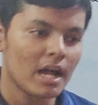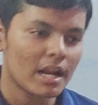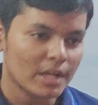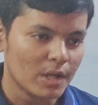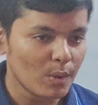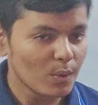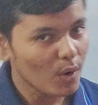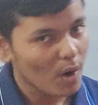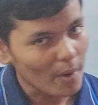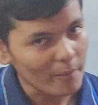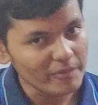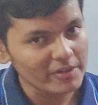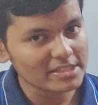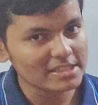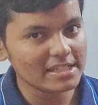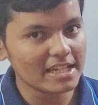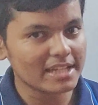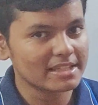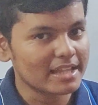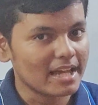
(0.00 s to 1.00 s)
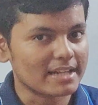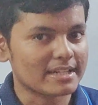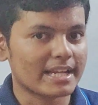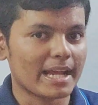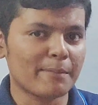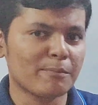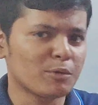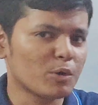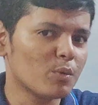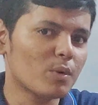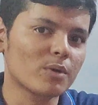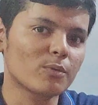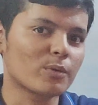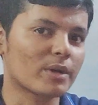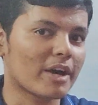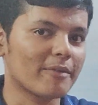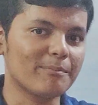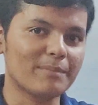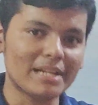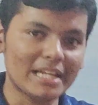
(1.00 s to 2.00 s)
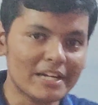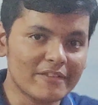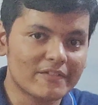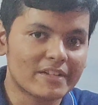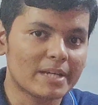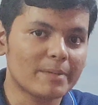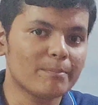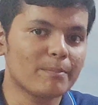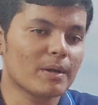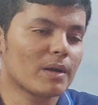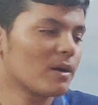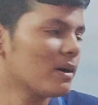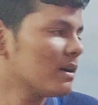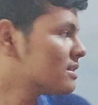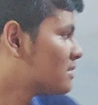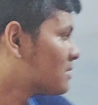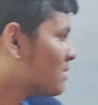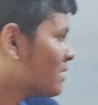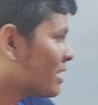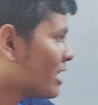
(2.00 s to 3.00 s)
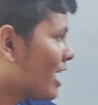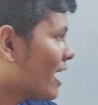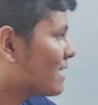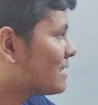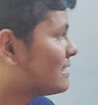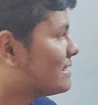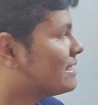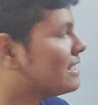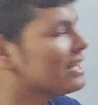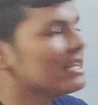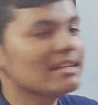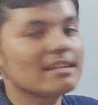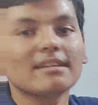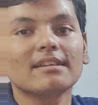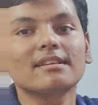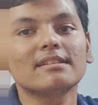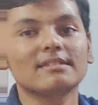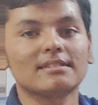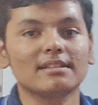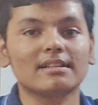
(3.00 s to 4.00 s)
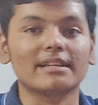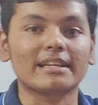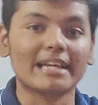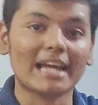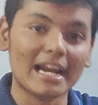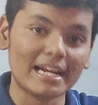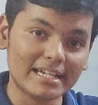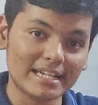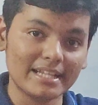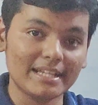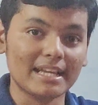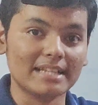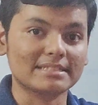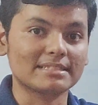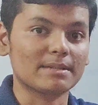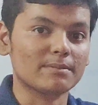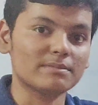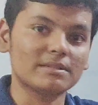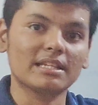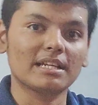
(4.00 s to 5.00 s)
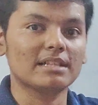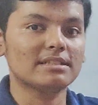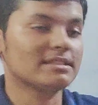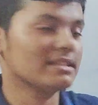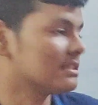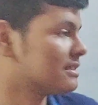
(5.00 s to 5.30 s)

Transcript: Now obviously at that time no one would have believed him because they are seeing the reality as something else.